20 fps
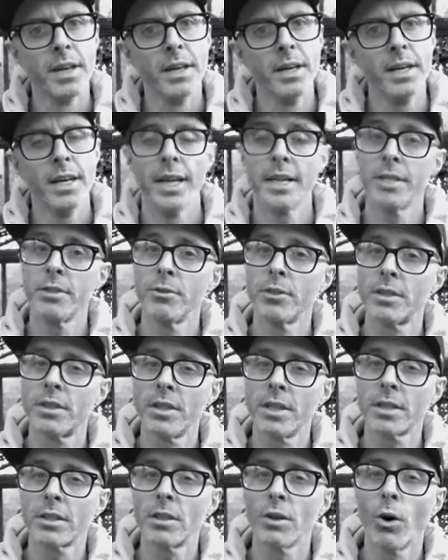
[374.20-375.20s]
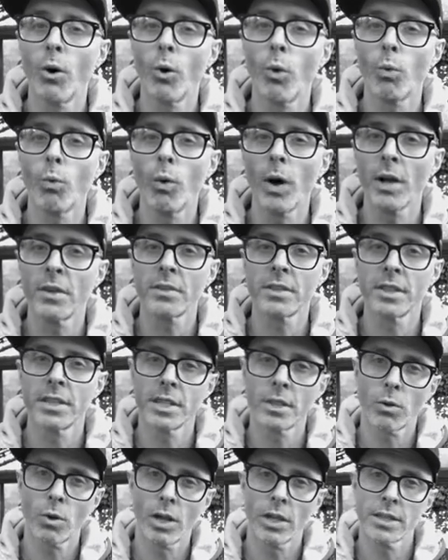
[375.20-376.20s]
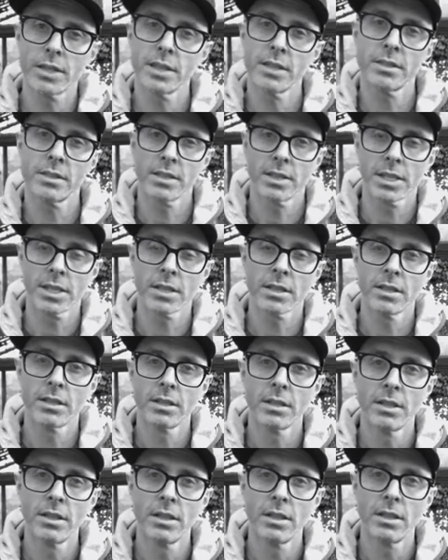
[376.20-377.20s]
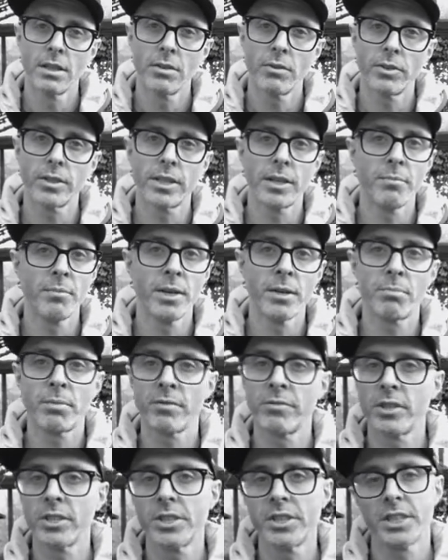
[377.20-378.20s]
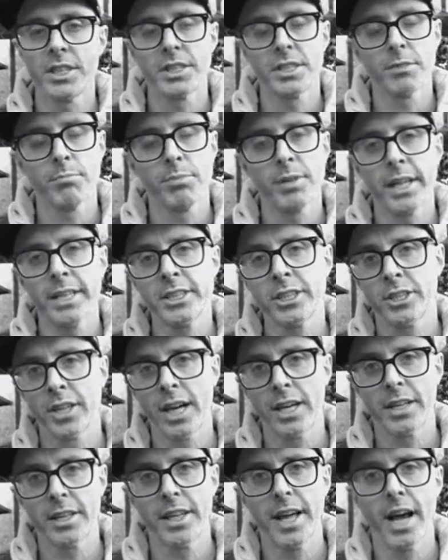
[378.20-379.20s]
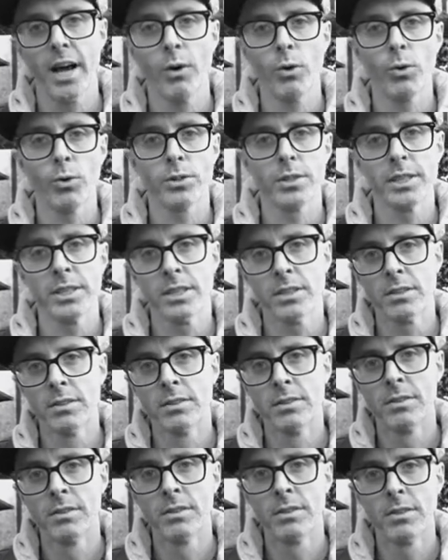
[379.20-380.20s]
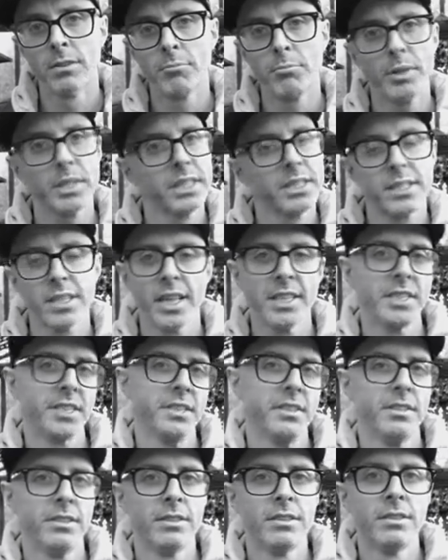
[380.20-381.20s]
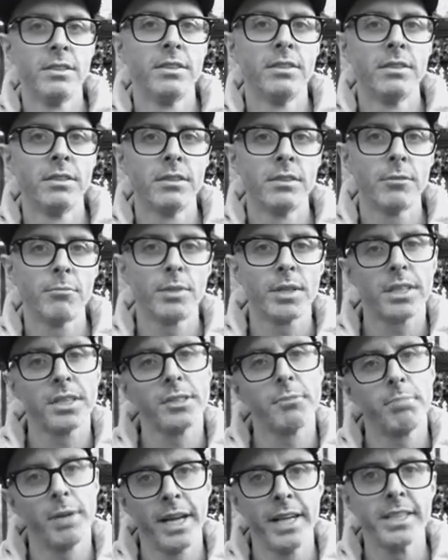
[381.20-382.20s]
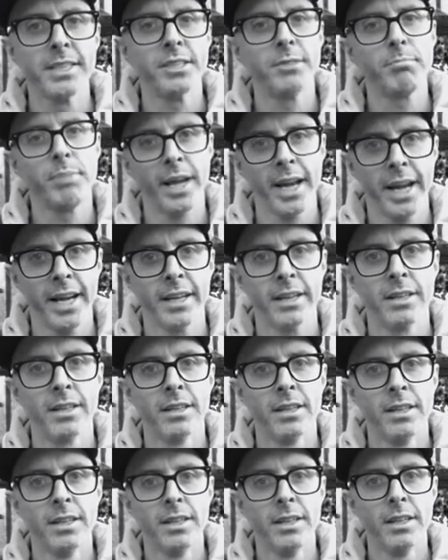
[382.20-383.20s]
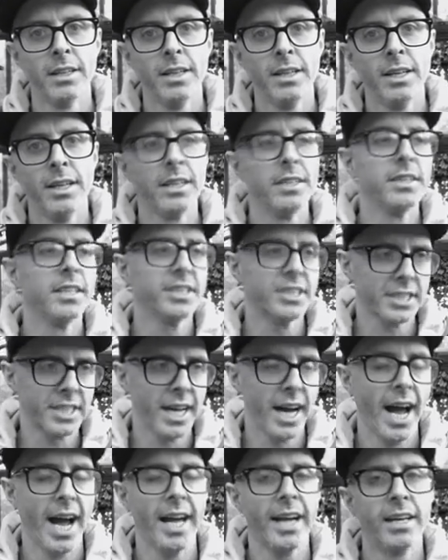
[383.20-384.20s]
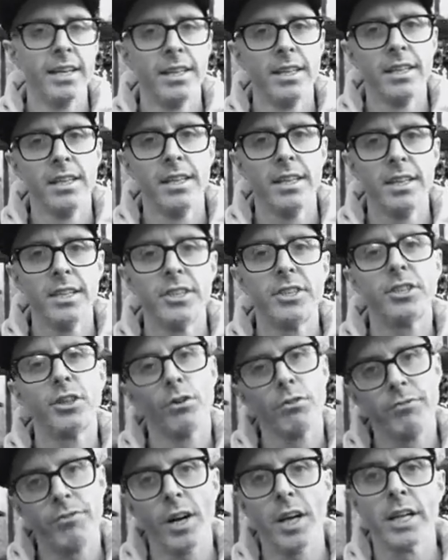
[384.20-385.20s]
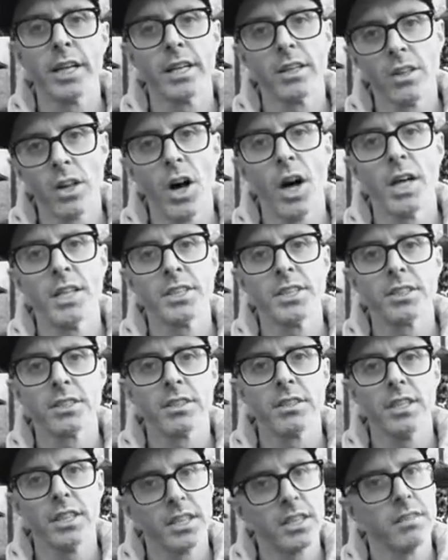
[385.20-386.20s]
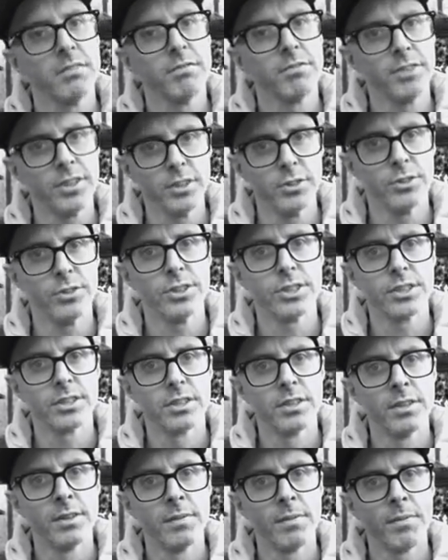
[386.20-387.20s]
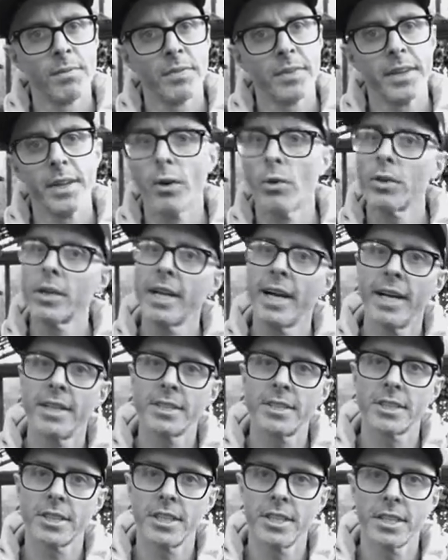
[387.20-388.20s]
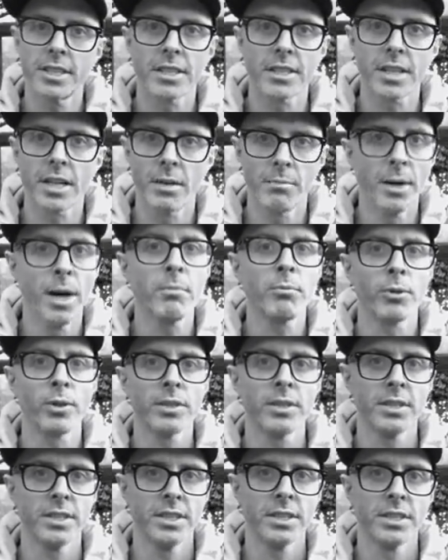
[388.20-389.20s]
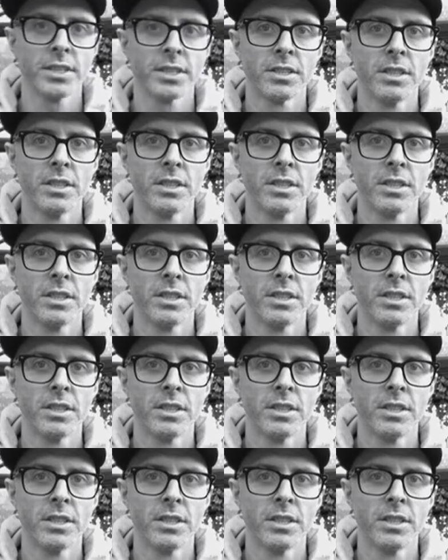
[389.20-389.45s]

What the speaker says: And you would think the whole wealth inequality thing would give me a perverse sense of pleasure out of that whole deal. But it doesn't, because pain is pain. And this guy is so fucking lost and confused, the only answer he could come up with is,